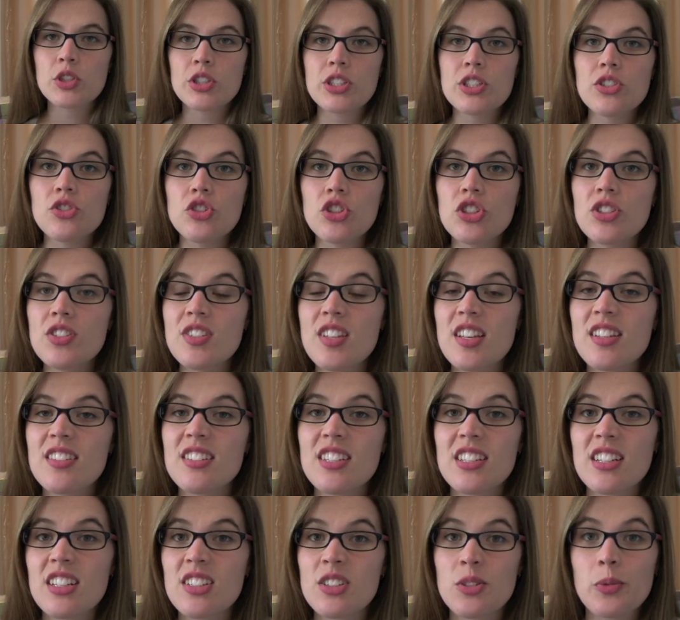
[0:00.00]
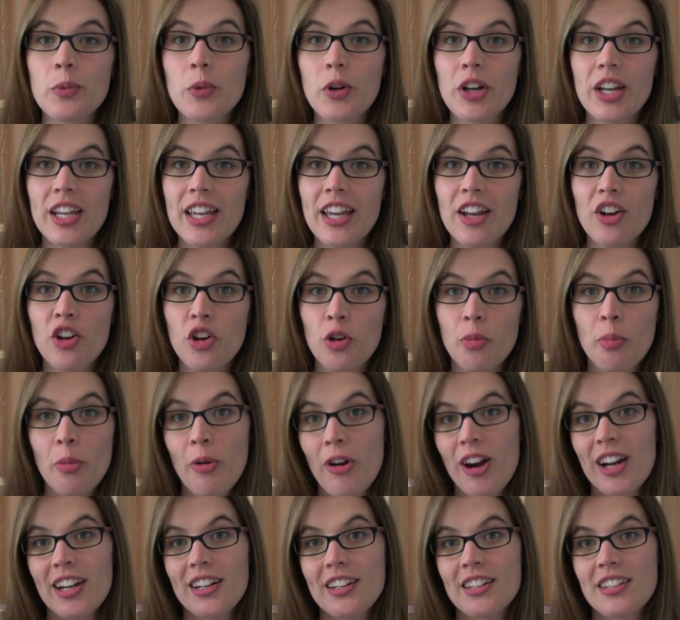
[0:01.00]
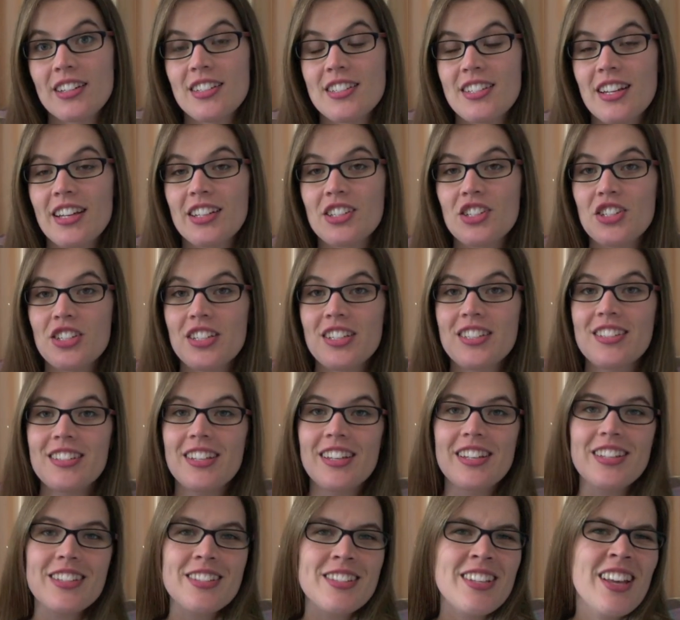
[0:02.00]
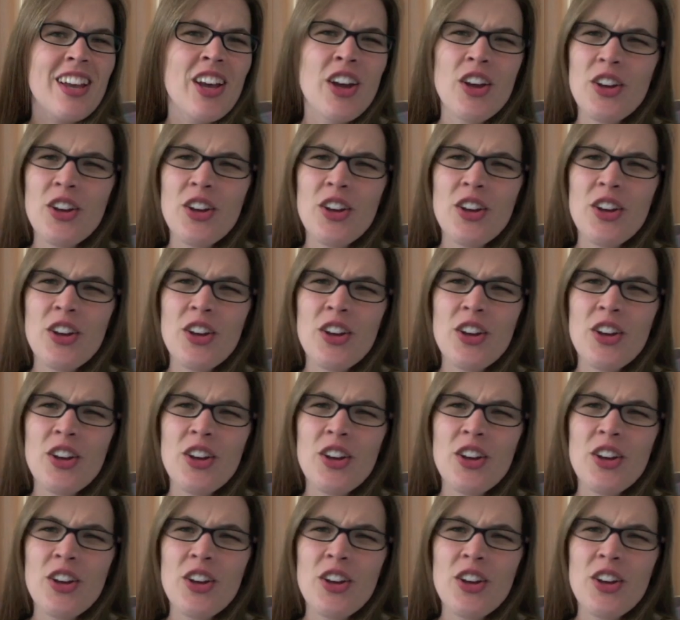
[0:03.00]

Christian says he doesn't want to get her pregnant, and she says,